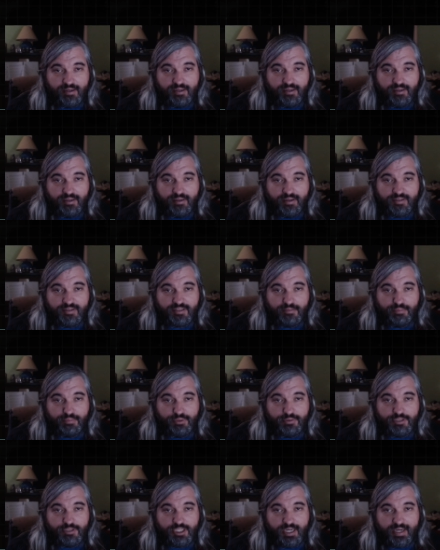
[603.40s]
it's a
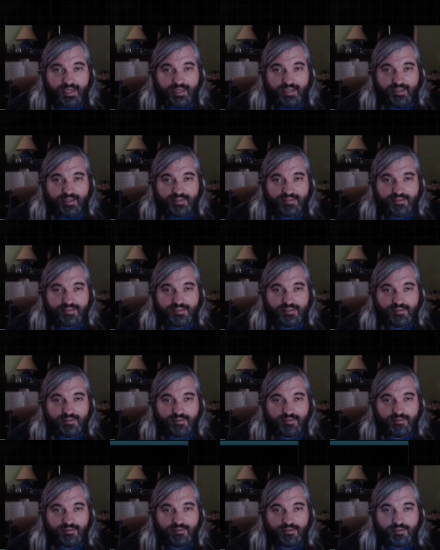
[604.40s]
blue giant,
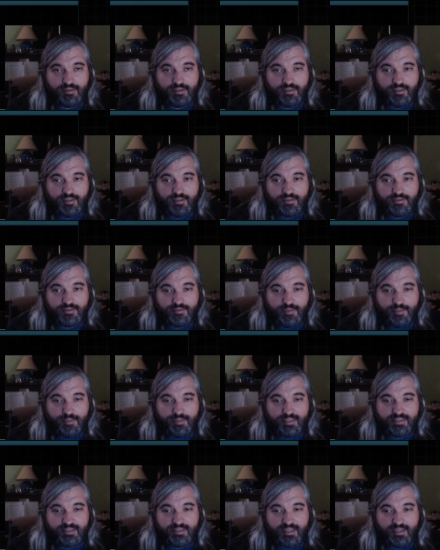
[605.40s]
so maybe
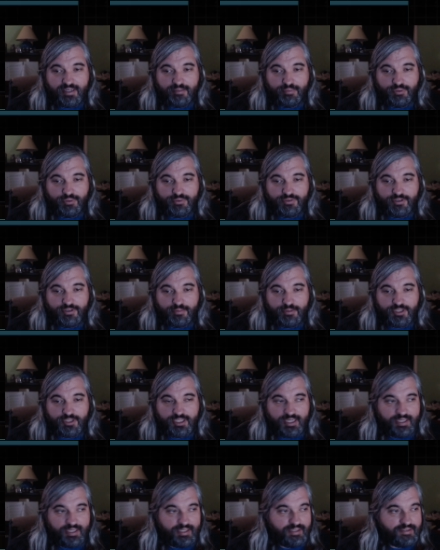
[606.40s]
it's not a blue
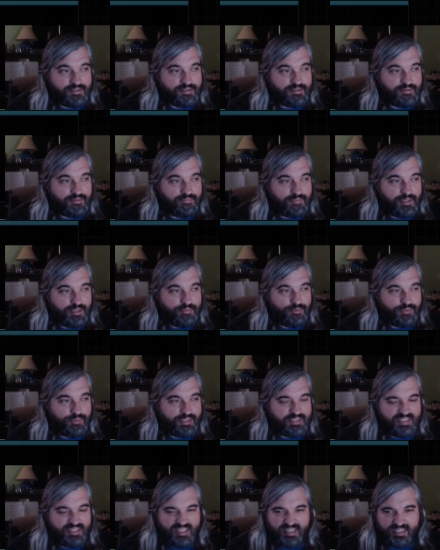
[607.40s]
supergiant. Maybe we
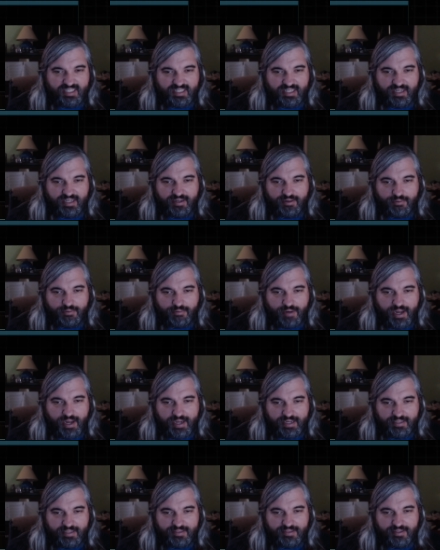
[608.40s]
didn't get it
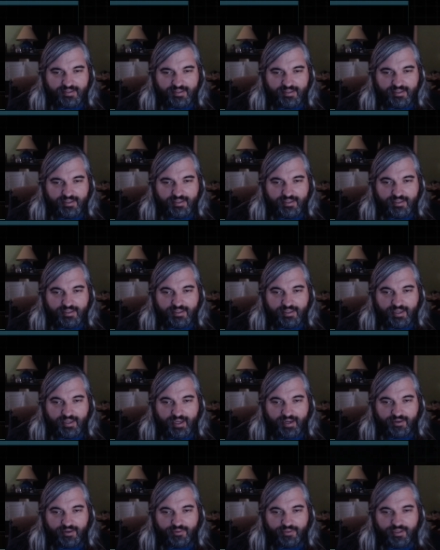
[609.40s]
right.
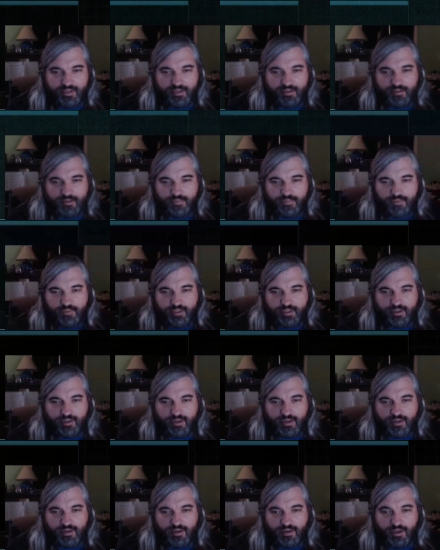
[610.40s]
I don't know, but we
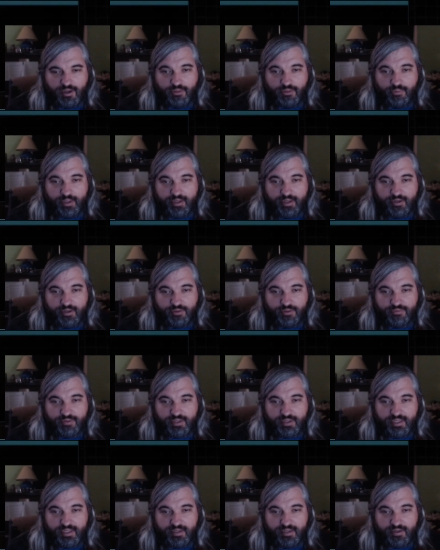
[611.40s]
are all the way over
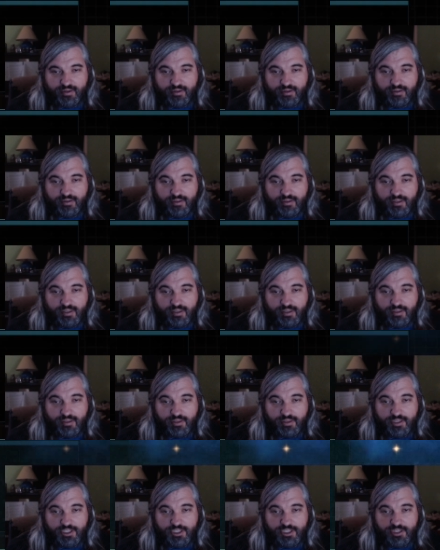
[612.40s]
here.
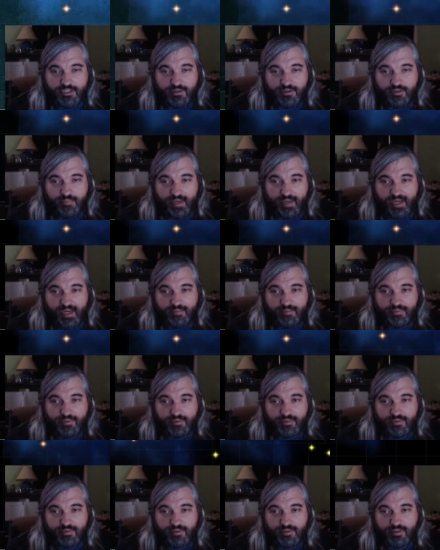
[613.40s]
Let's show on the map.
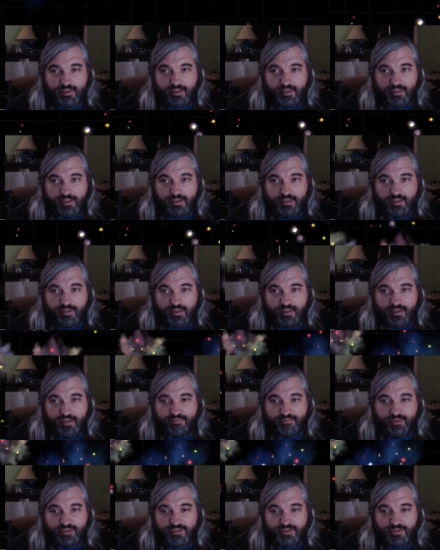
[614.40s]
And
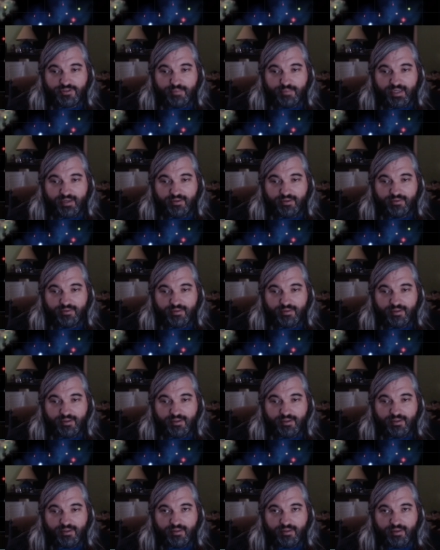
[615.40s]
if we zoom out,
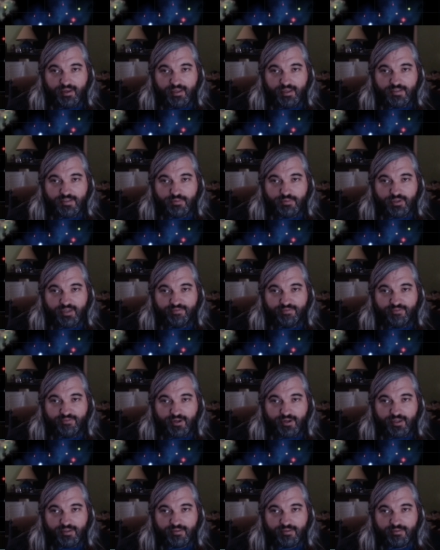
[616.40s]
it's pretty far.